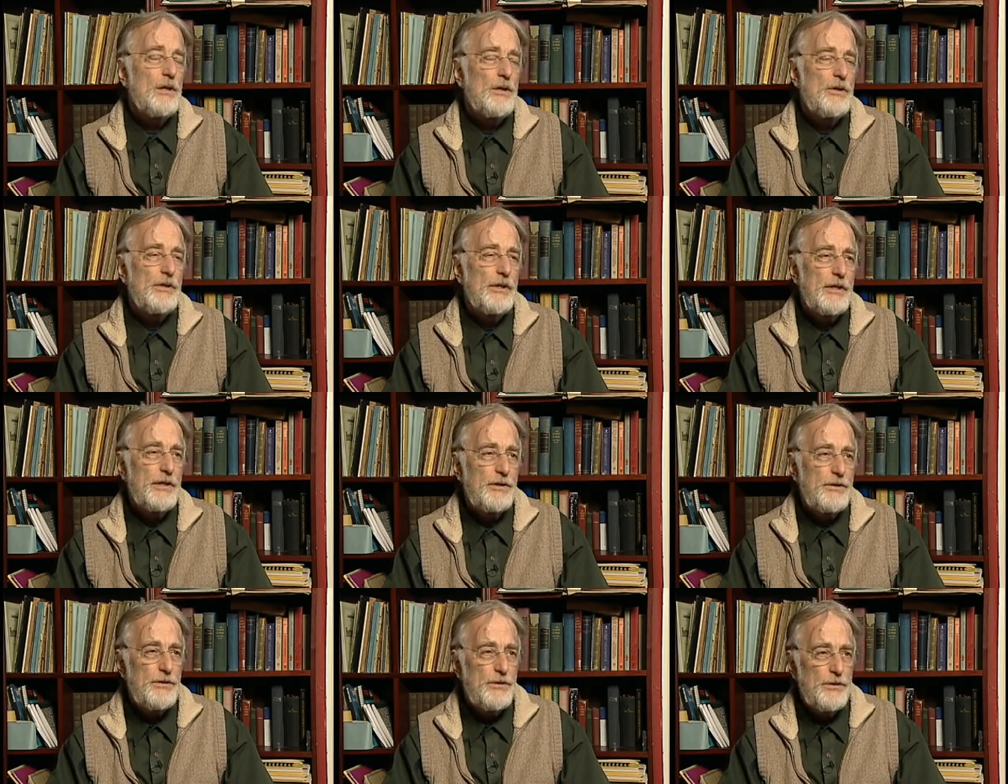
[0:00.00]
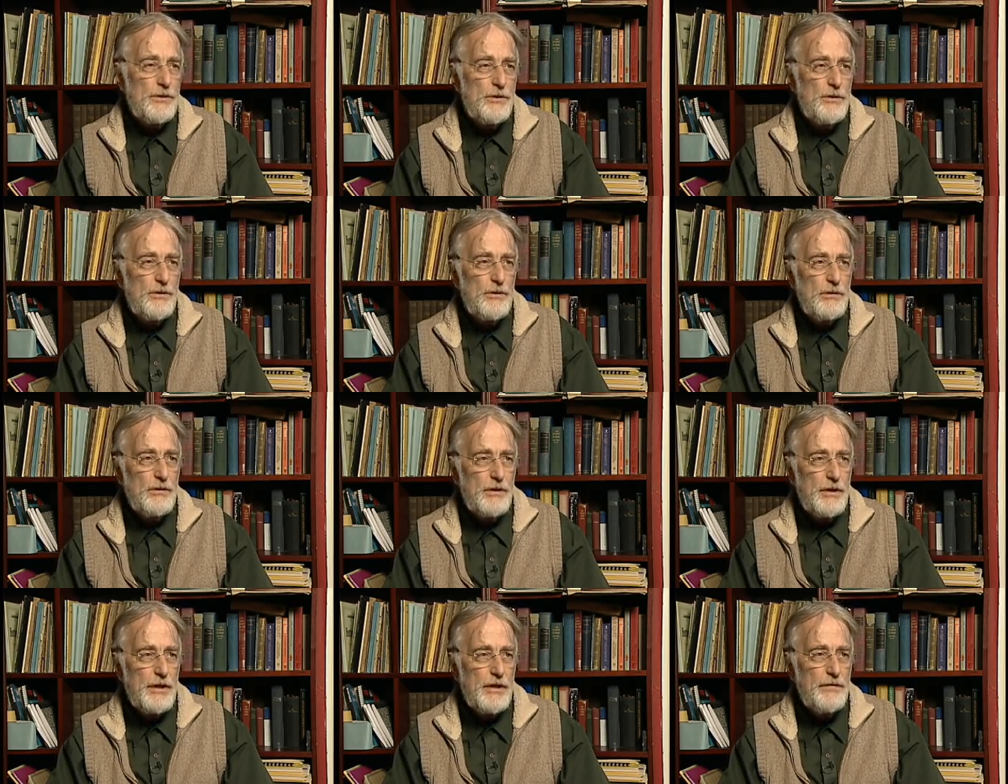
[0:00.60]
learning
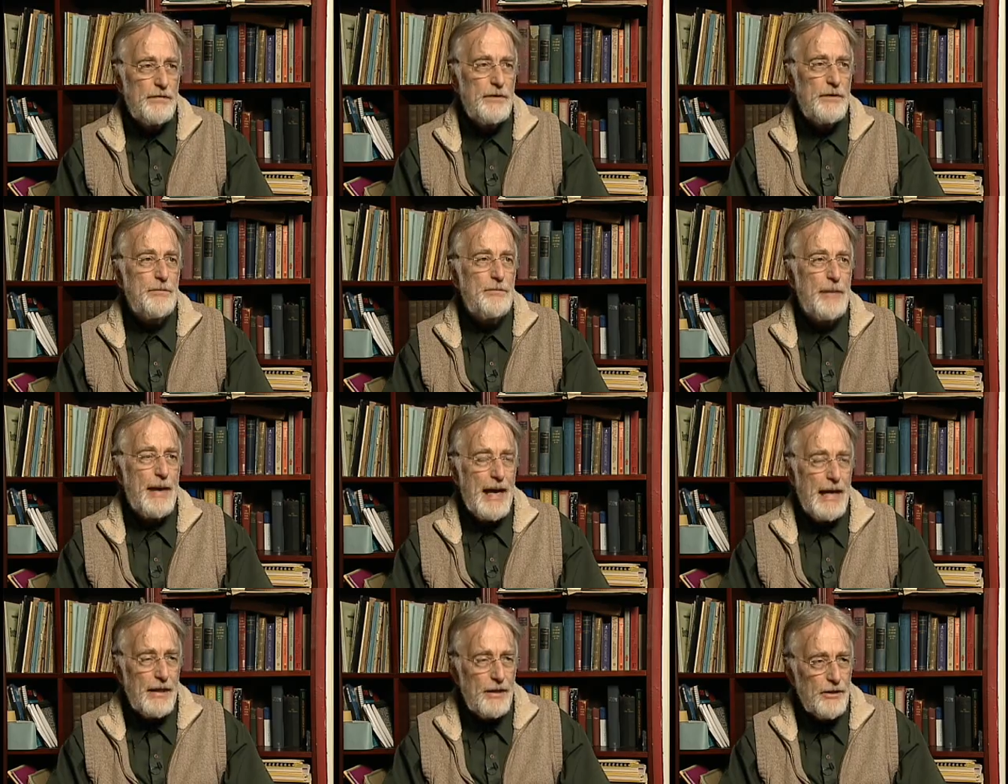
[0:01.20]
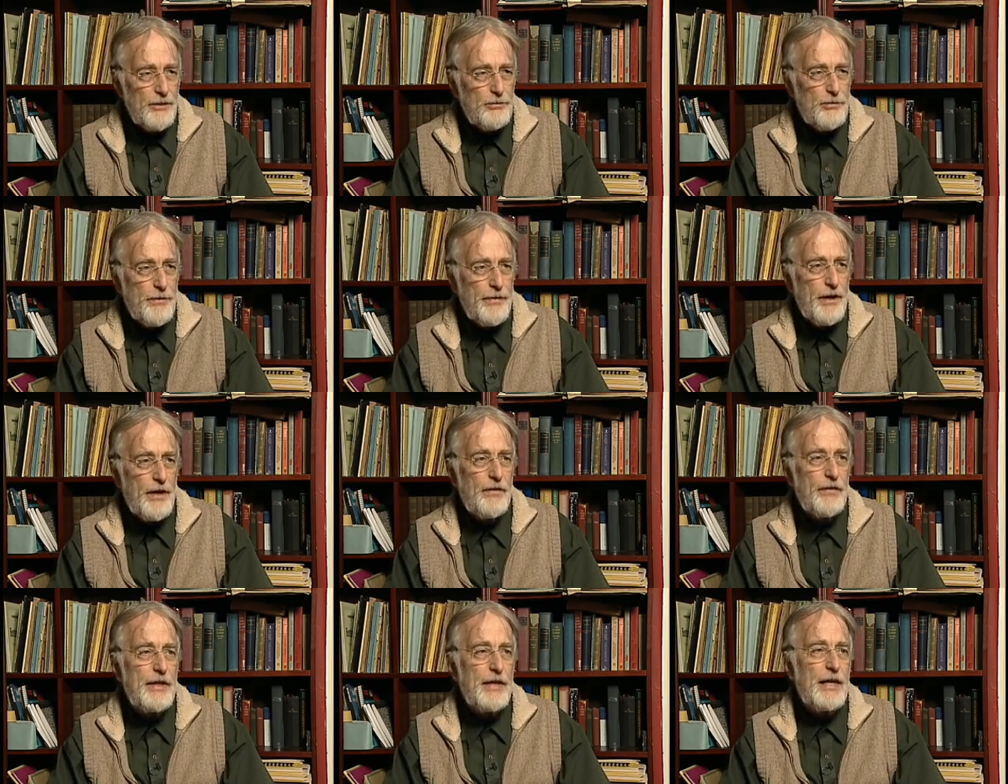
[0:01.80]
to live in balance with
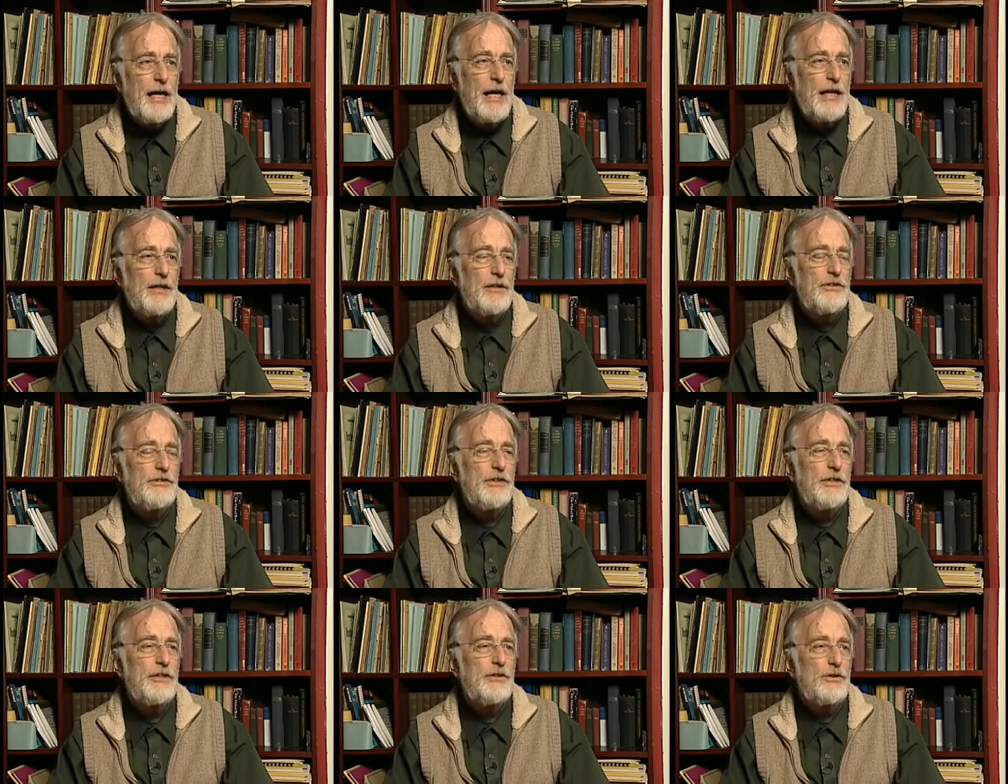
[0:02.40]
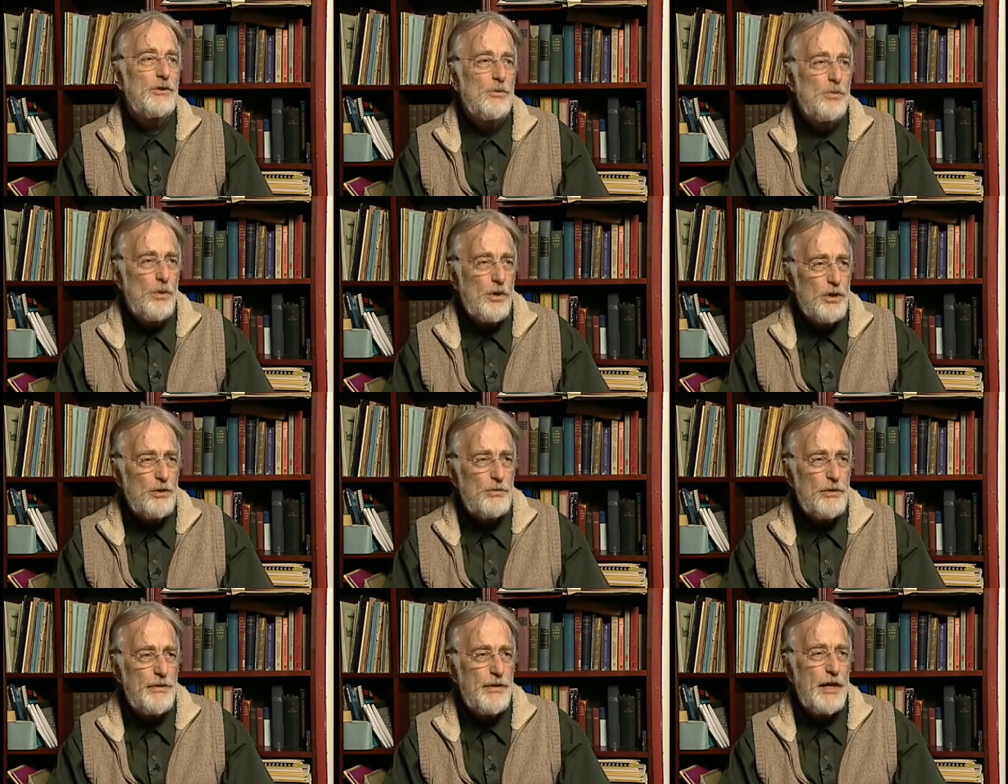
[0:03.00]
our ecology, to
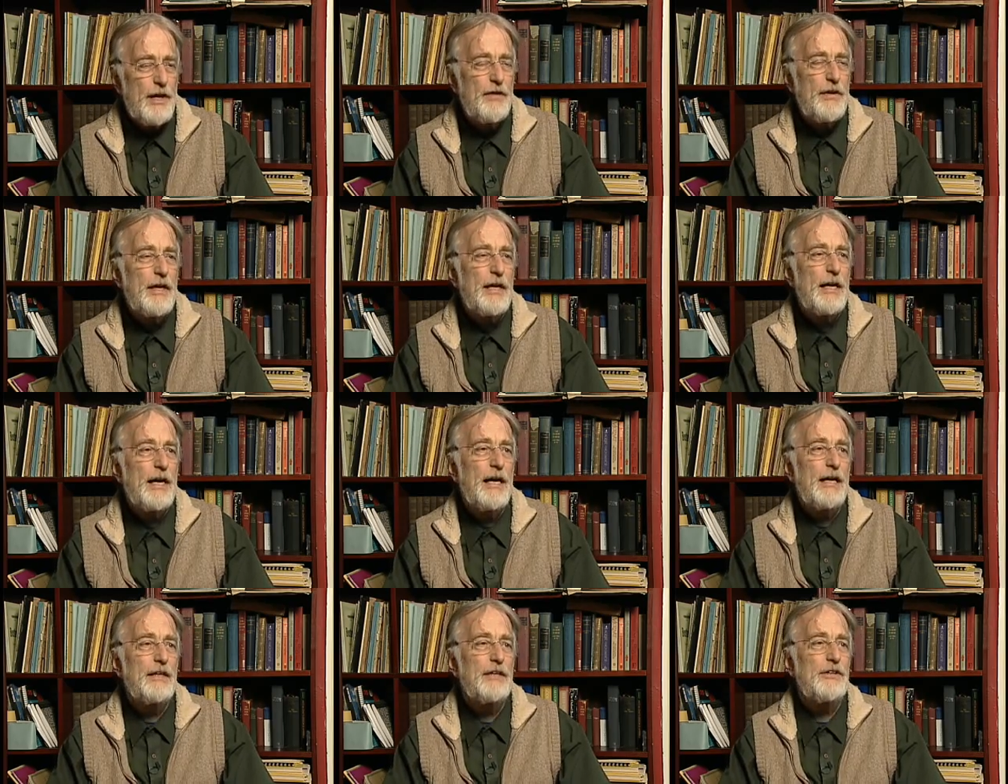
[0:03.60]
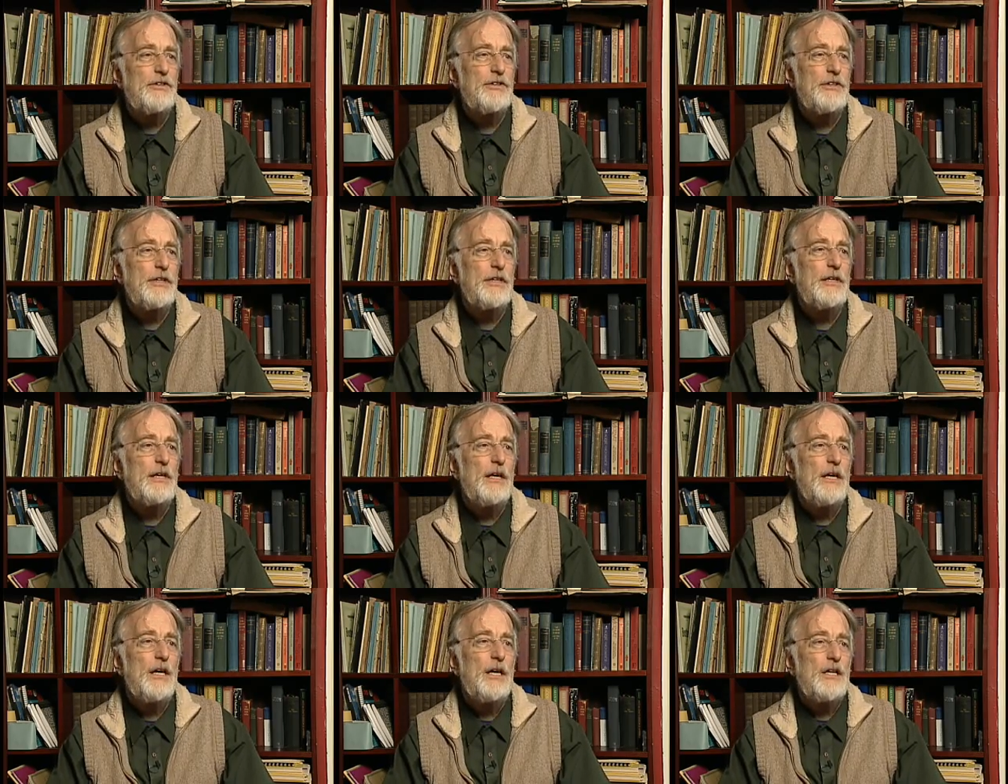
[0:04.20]
work with our ecology
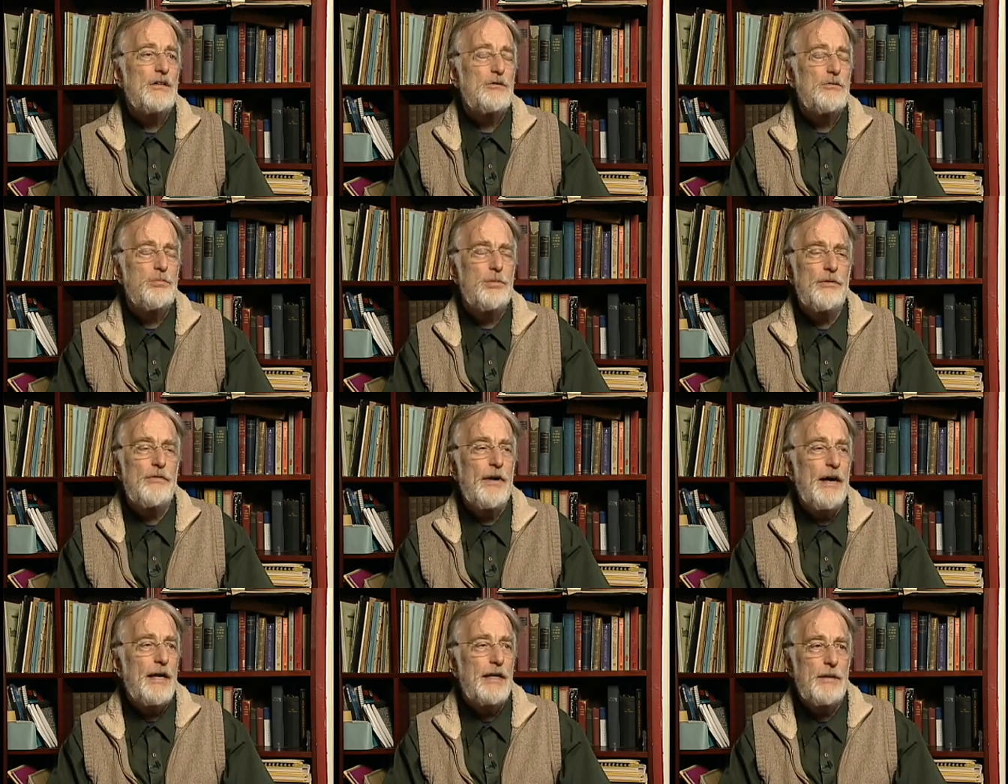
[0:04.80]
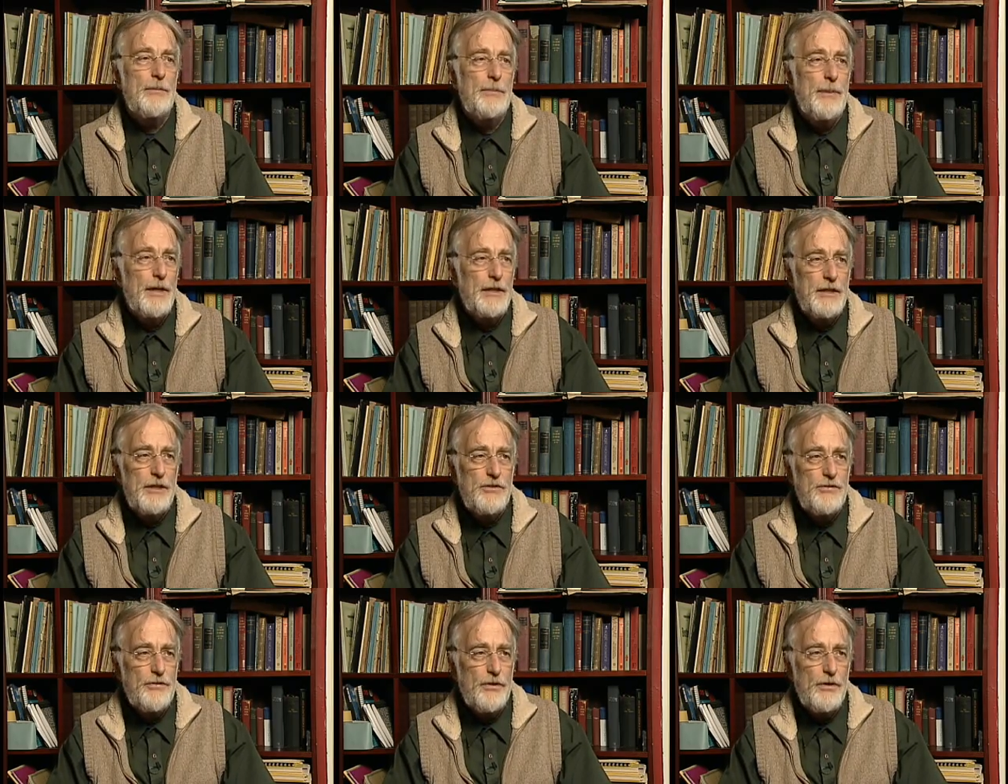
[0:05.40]
to provide
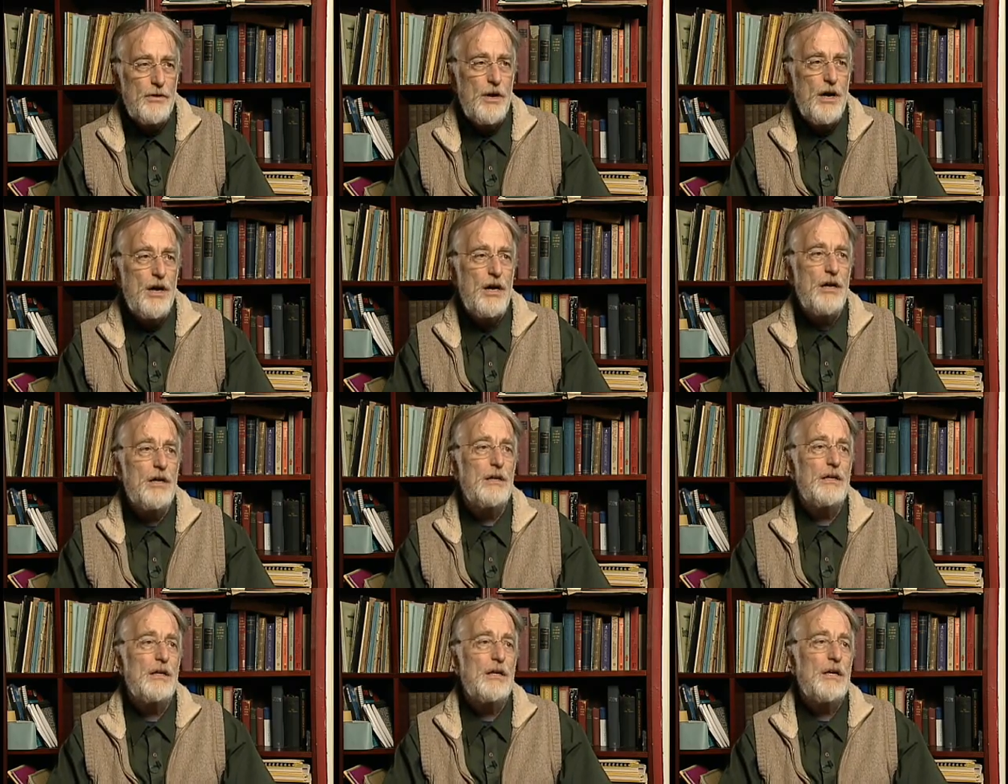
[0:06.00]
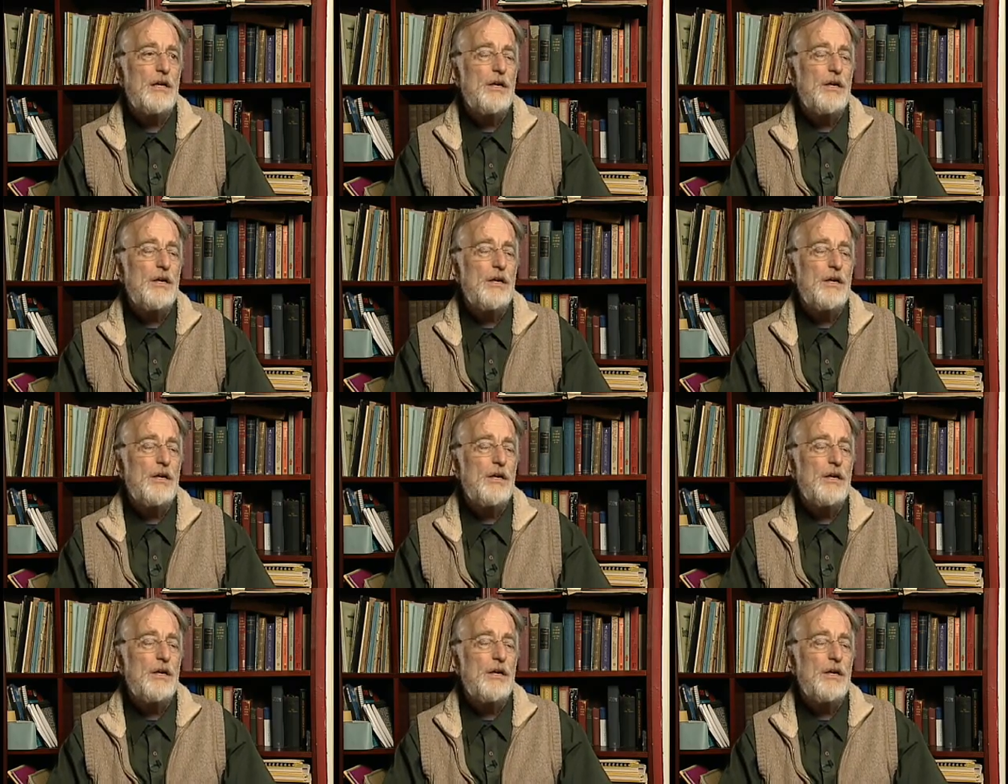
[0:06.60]
abundance for all,